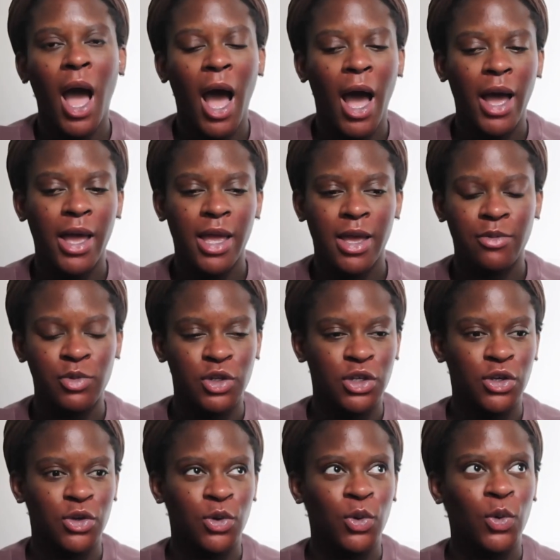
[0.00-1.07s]
I am
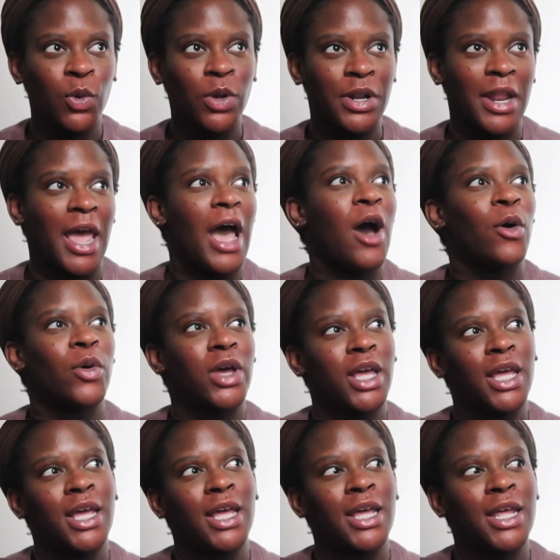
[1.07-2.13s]
due now
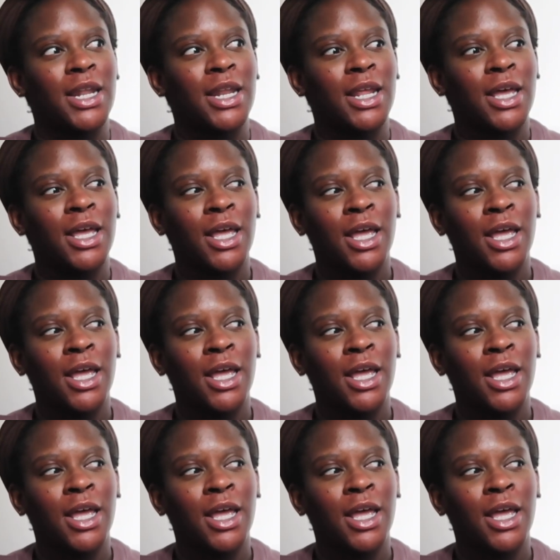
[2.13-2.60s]
in